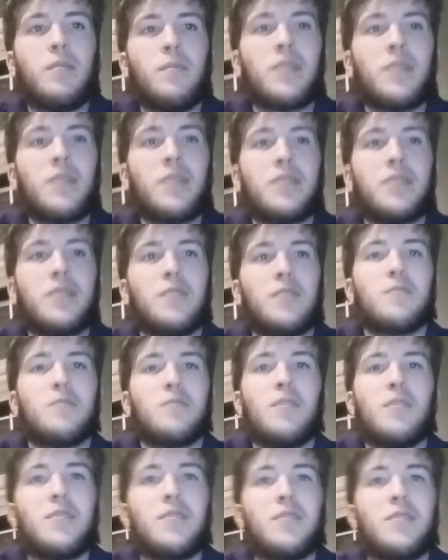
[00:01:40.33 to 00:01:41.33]
about my channel.
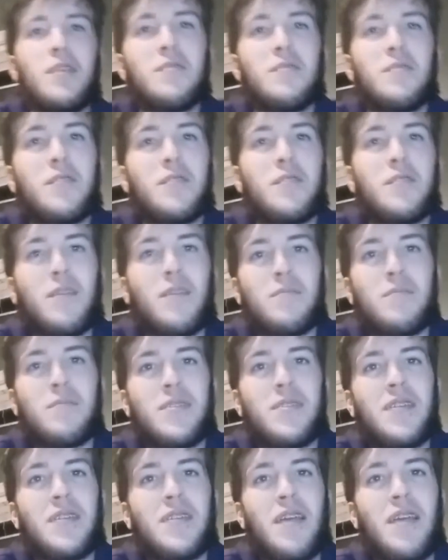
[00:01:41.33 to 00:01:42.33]
It's my channel
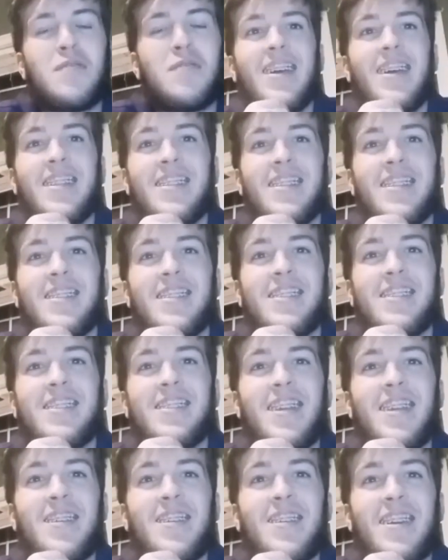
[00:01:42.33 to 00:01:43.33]
description. This is a
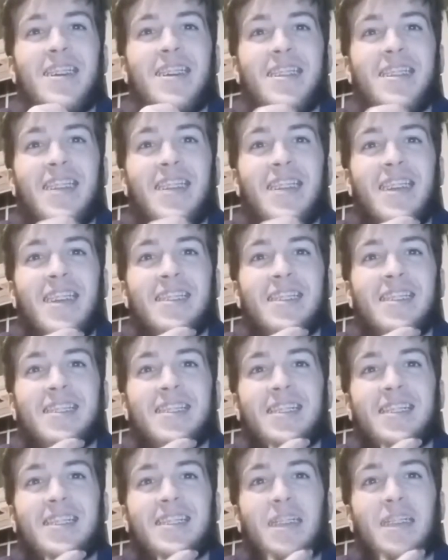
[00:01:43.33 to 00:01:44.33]
channel that
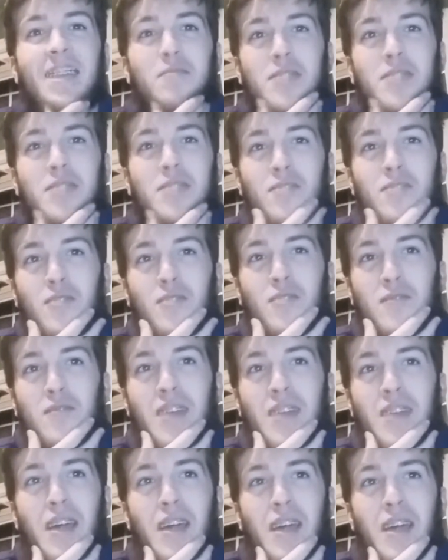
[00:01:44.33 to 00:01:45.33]
contains sandwiches,
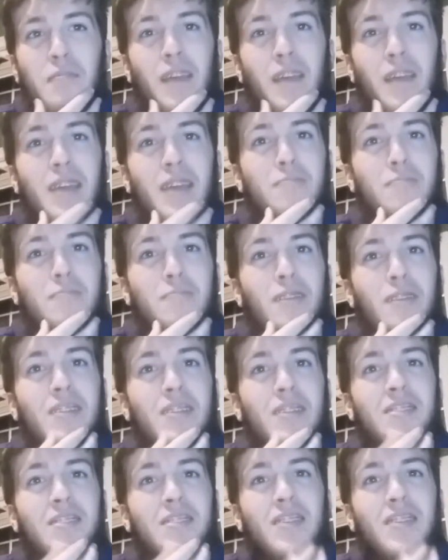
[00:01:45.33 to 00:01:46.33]
roof yelling, mayonnaise,
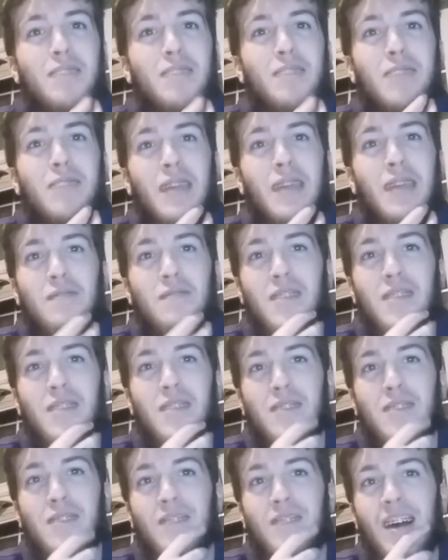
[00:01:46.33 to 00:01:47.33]
presidents, terrible gaming
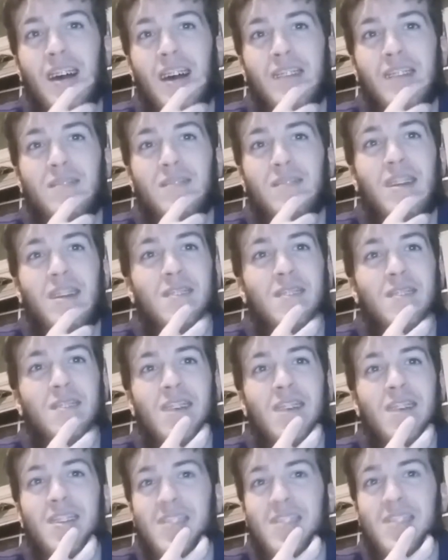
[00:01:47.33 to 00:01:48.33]
videos, vlogging, and
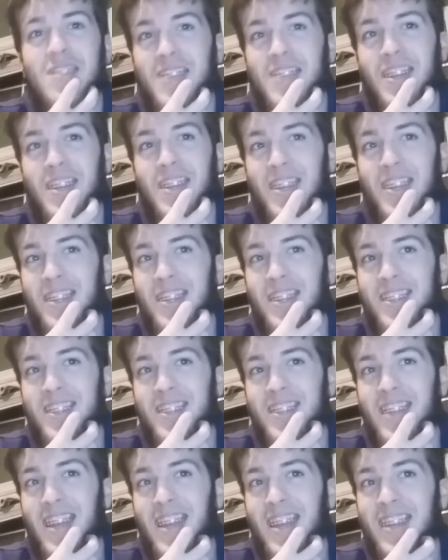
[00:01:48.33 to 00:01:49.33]
whatever other
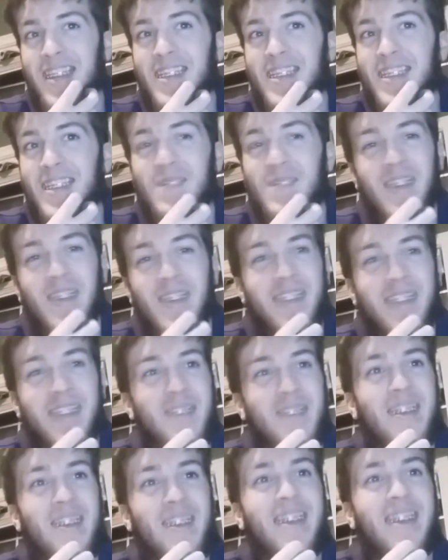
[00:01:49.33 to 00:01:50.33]
shenanigans I feel
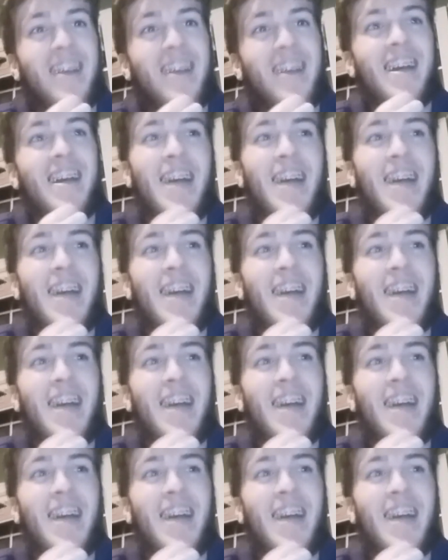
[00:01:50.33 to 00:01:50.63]
like doing.